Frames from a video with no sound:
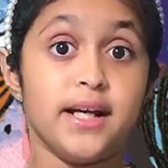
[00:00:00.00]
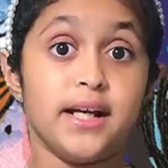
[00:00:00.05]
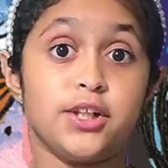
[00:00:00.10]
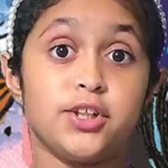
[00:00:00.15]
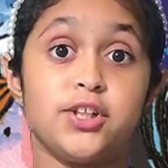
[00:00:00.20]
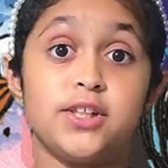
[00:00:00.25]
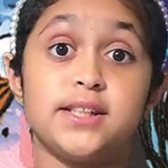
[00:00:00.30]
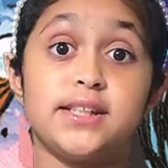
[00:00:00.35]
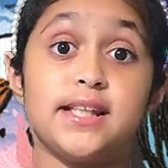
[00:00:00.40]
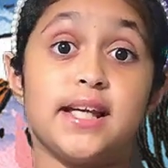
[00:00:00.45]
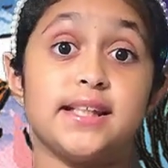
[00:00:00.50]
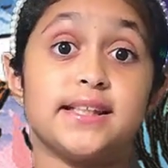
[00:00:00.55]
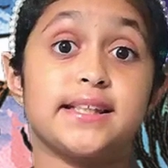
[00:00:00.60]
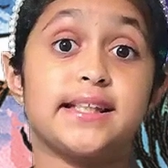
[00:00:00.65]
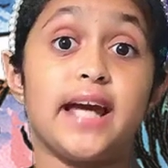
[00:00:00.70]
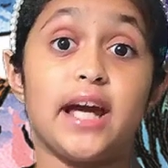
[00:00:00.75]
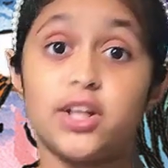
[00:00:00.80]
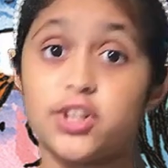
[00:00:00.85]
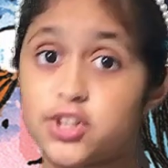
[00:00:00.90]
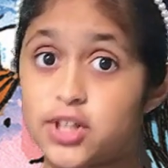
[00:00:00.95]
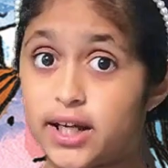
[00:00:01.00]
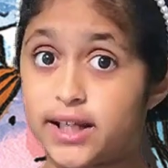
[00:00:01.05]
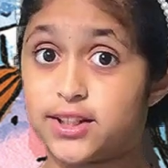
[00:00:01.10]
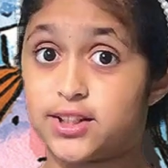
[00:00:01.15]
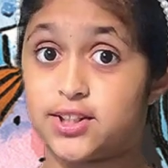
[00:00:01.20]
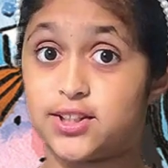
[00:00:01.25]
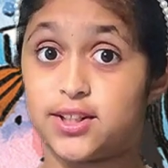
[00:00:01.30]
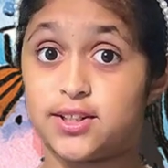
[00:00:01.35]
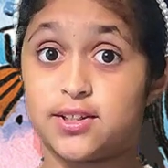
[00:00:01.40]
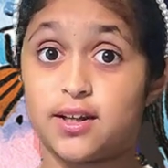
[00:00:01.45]
And she says, get
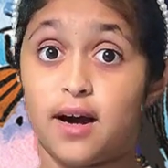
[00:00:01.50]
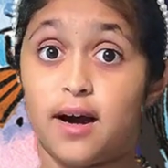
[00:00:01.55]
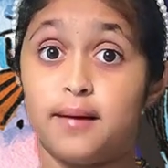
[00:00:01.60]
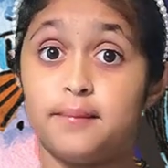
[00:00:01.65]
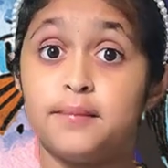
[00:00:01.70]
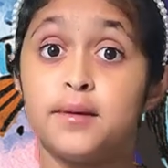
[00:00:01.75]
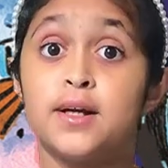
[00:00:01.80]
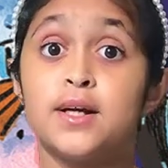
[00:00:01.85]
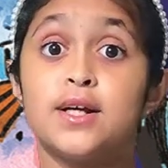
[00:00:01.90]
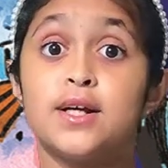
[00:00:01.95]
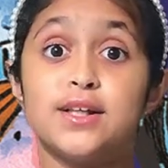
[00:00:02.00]
changed to Tom.